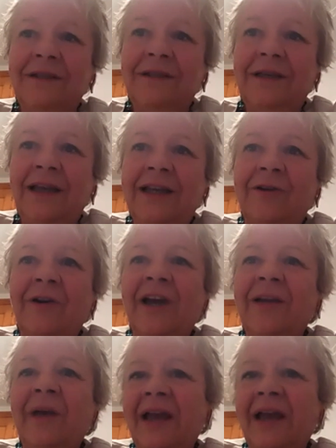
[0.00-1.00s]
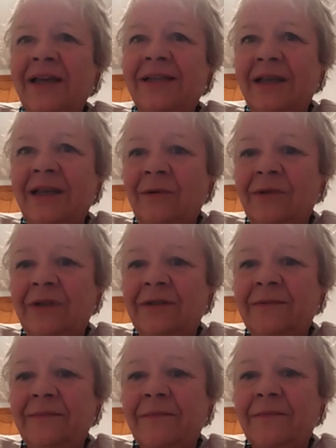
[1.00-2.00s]
And I cried my eyes out
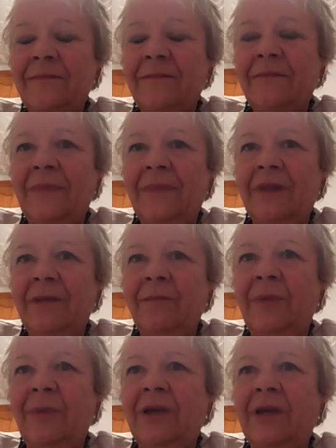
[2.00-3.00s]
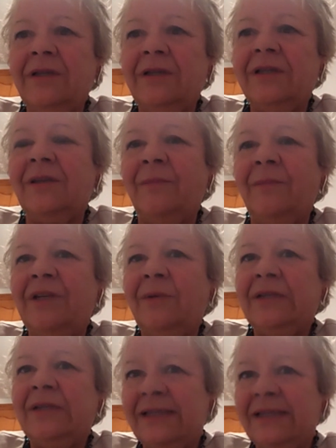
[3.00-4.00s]
because somebody
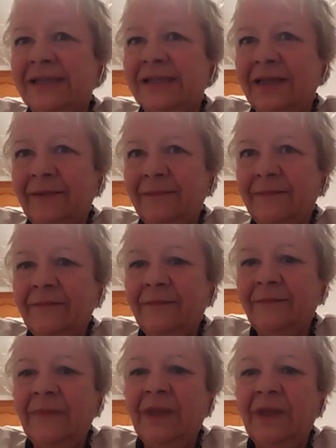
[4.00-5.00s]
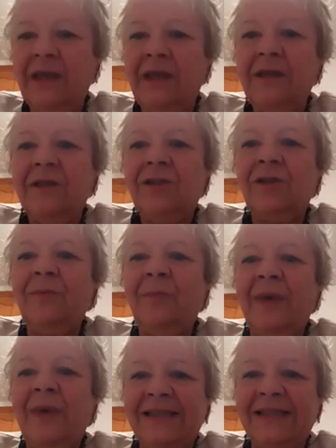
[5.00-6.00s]
was listening. So the
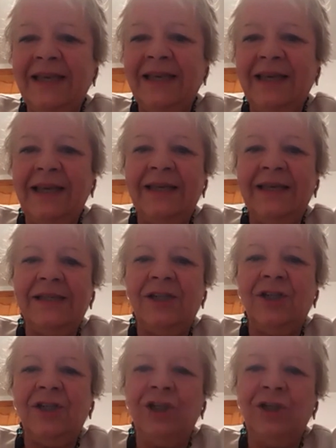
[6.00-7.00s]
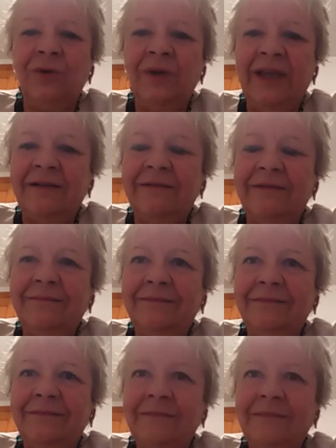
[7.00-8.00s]
best thing is to tune in
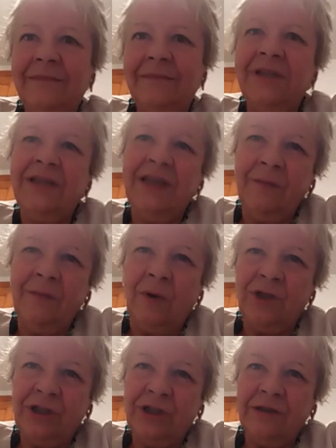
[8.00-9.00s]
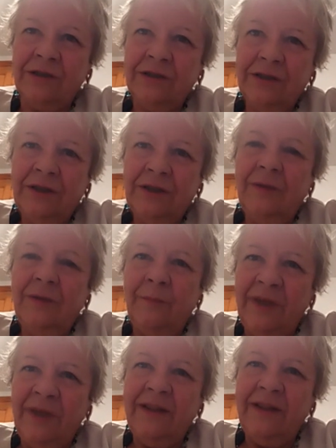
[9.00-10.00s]
to the emotion,
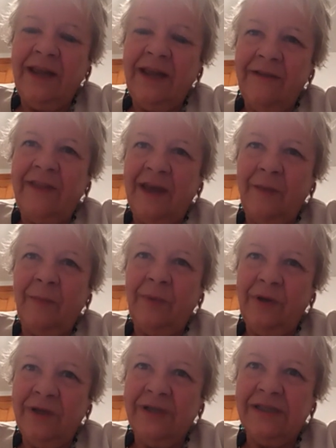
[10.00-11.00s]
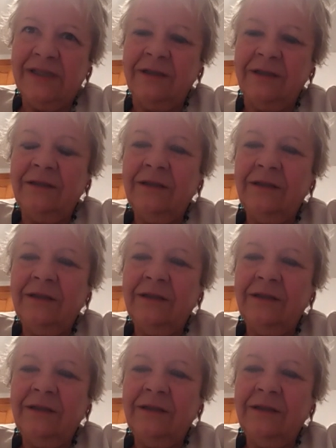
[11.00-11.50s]
be there for that person,